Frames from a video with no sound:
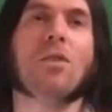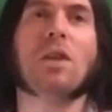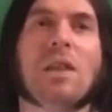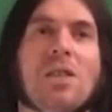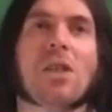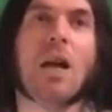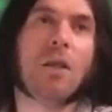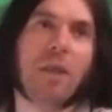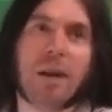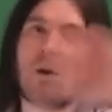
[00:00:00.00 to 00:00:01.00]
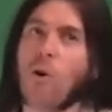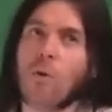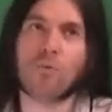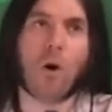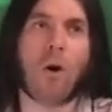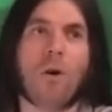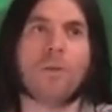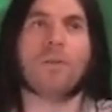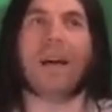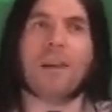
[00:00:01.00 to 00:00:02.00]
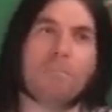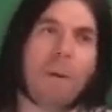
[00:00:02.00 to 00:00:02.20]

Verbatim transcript: theorists, they're all wrong, they're